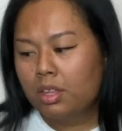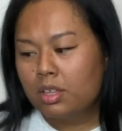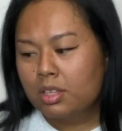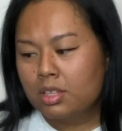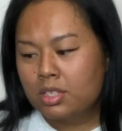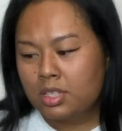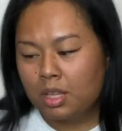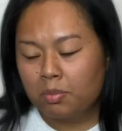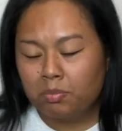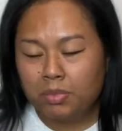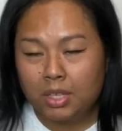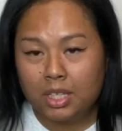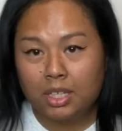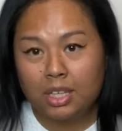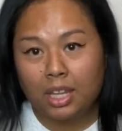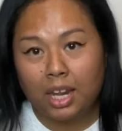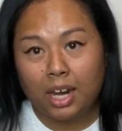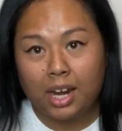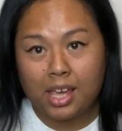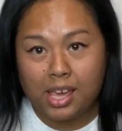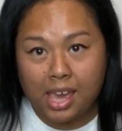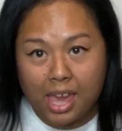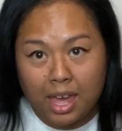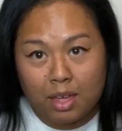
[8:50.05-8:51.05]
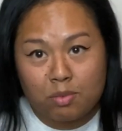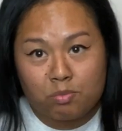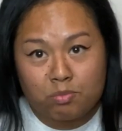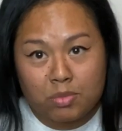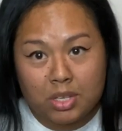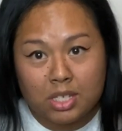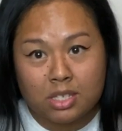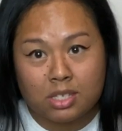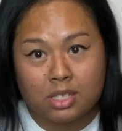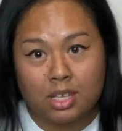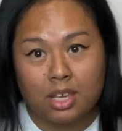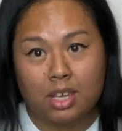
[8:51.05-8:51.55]
Something that I am
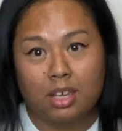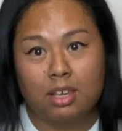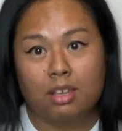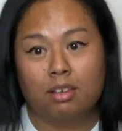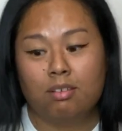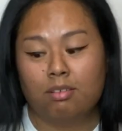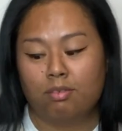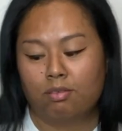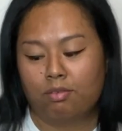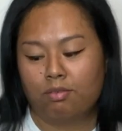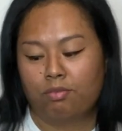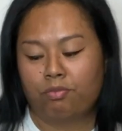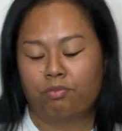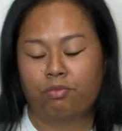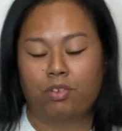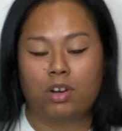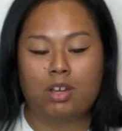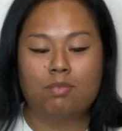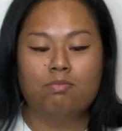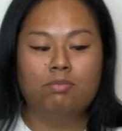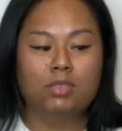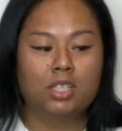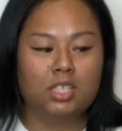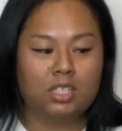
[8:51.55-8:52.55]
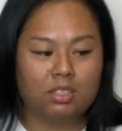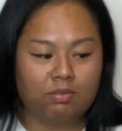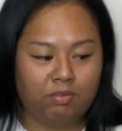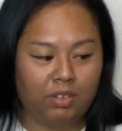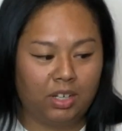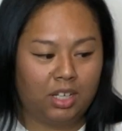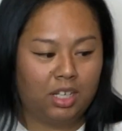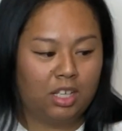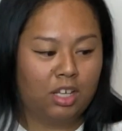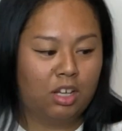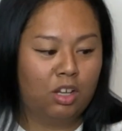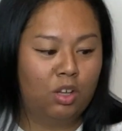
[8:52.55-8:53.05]
missing from this
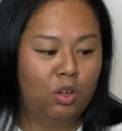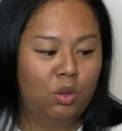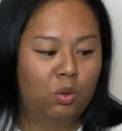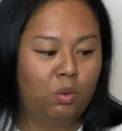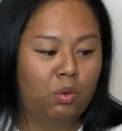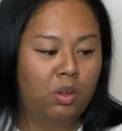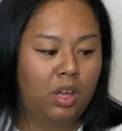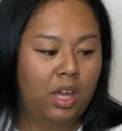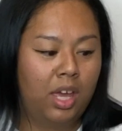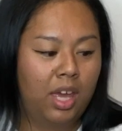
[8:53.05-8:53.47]
video,